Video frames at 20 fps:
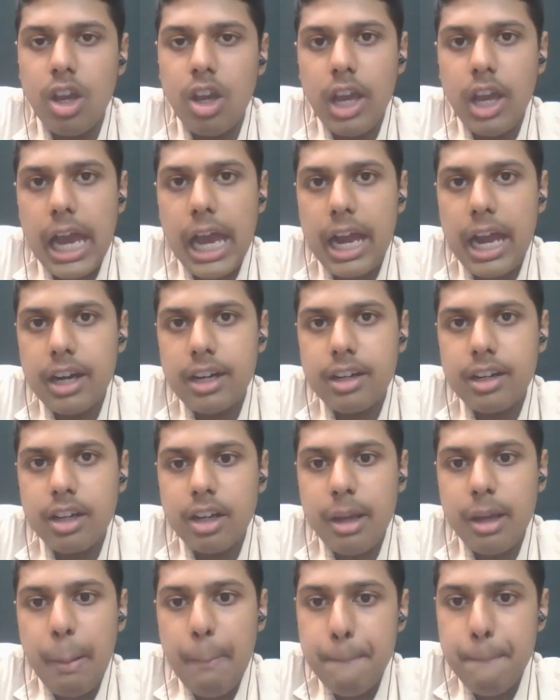And
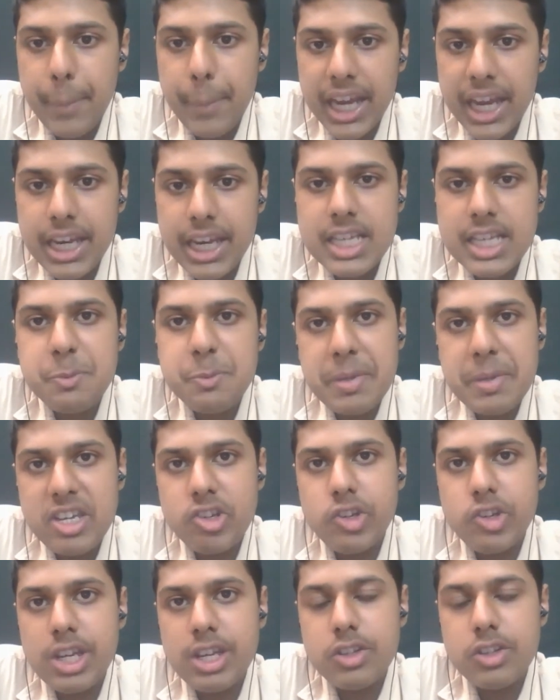many
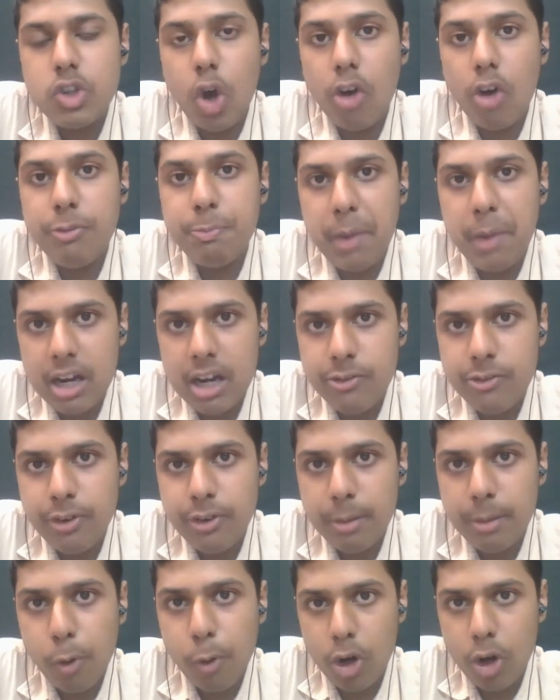species of
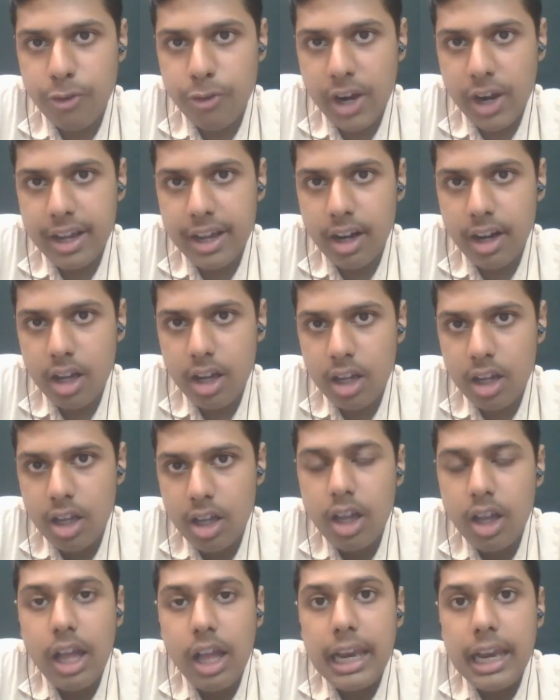porphyra,
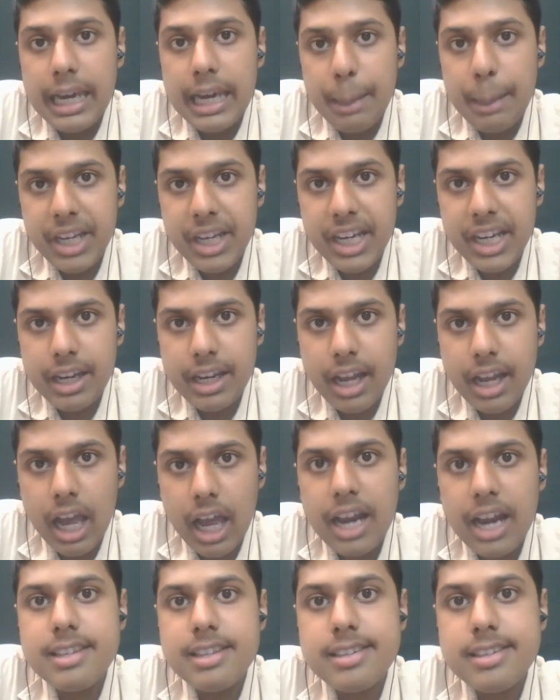laminaria
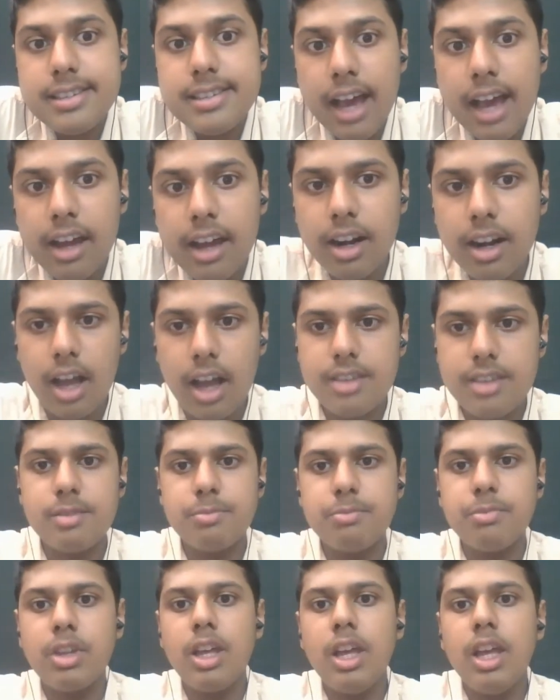and sargassum,
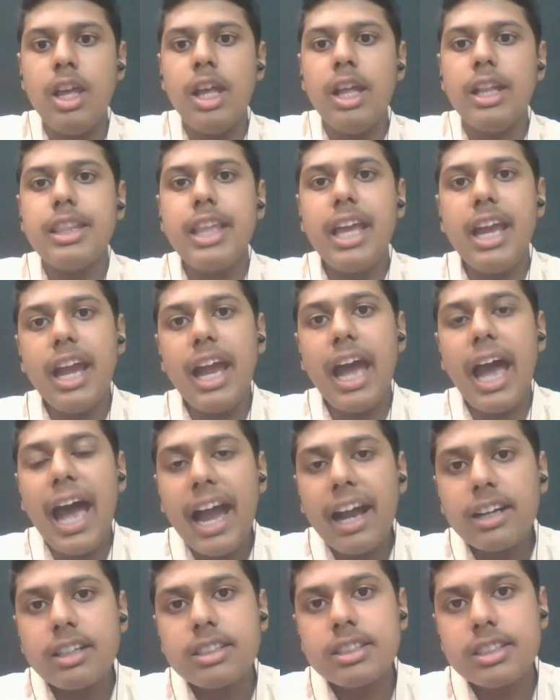they
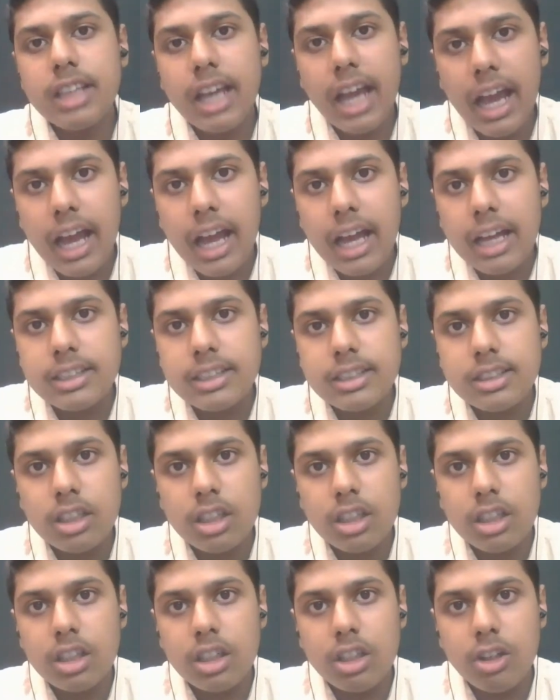act as
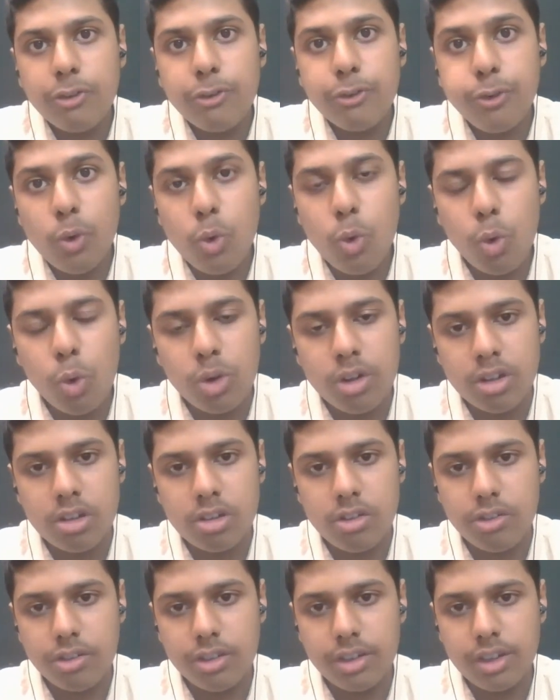the food,
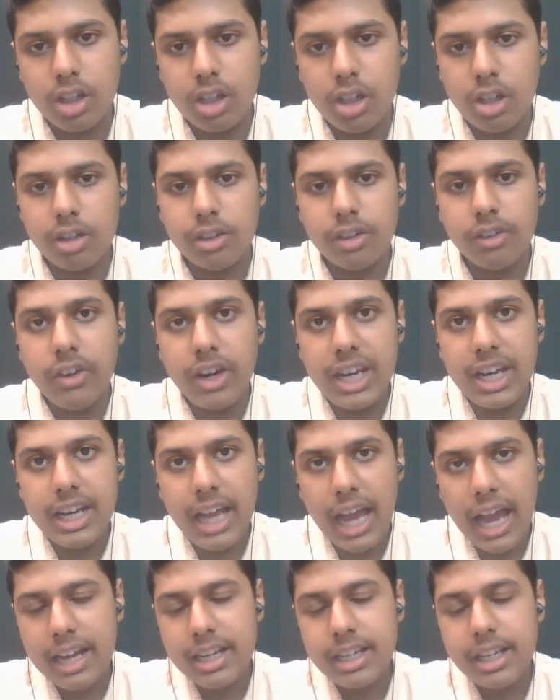the green
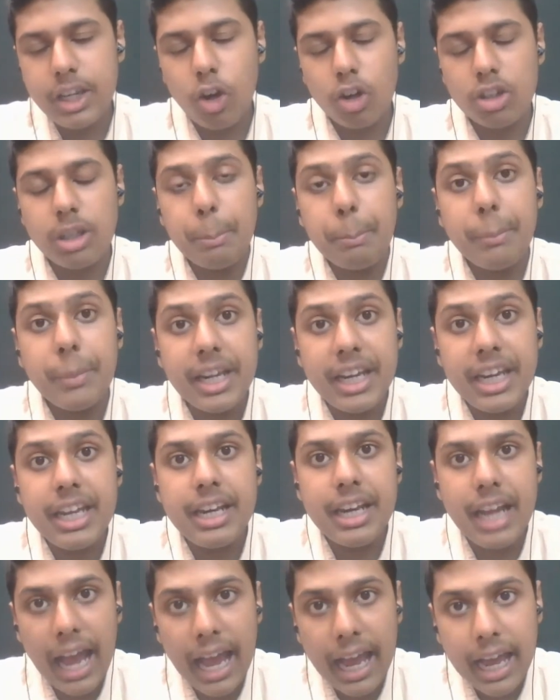algae or the marine
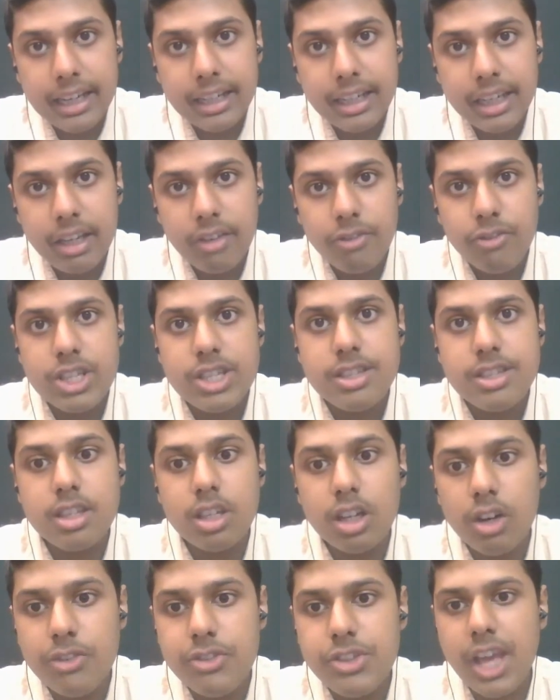algae, which
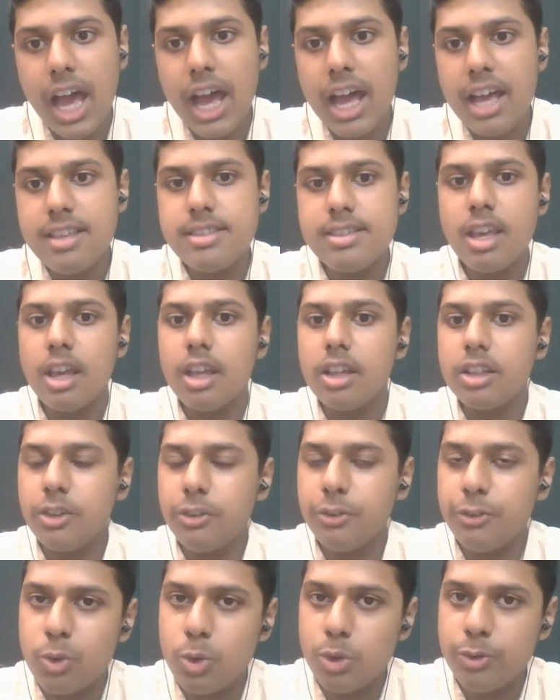serves as the
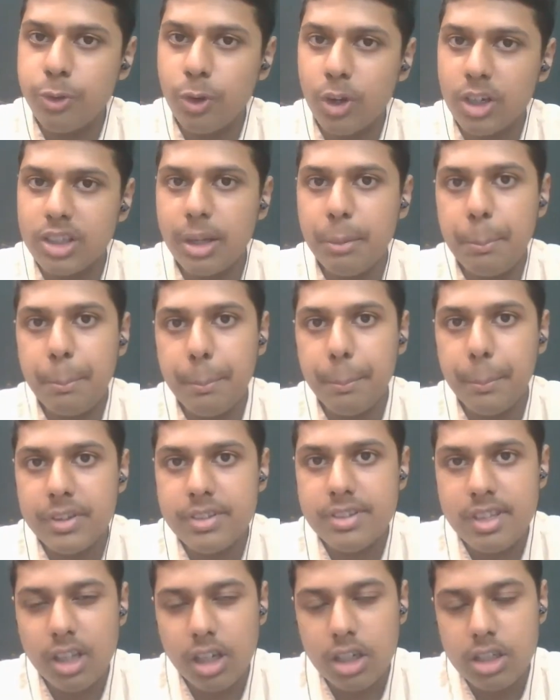food for the
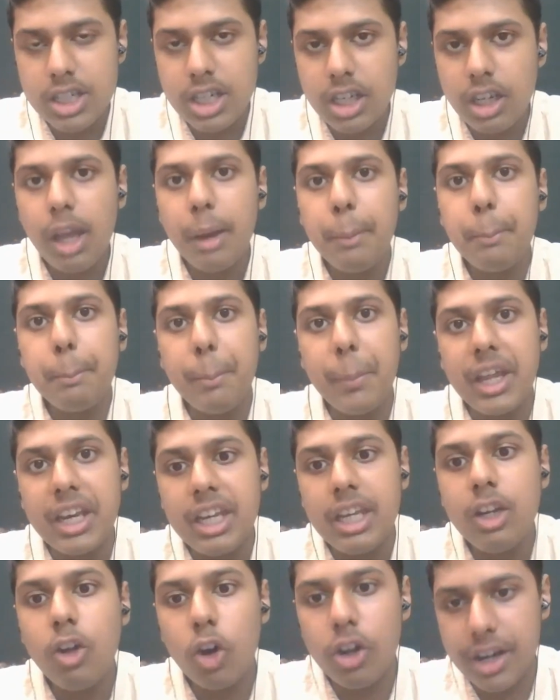certain
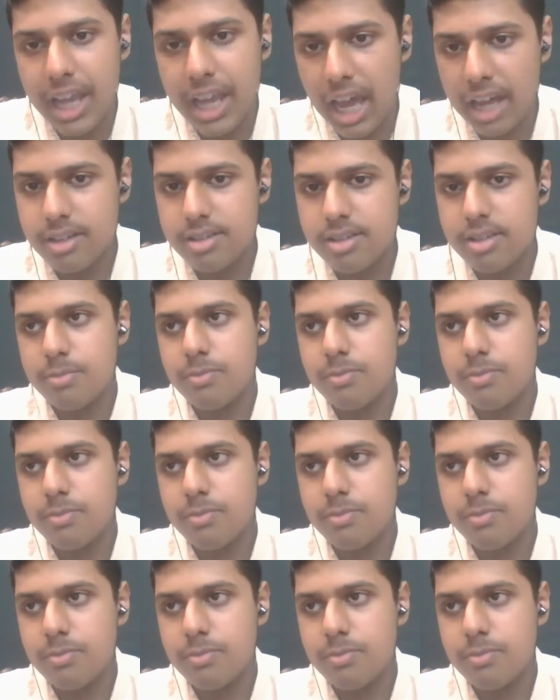marine organisms.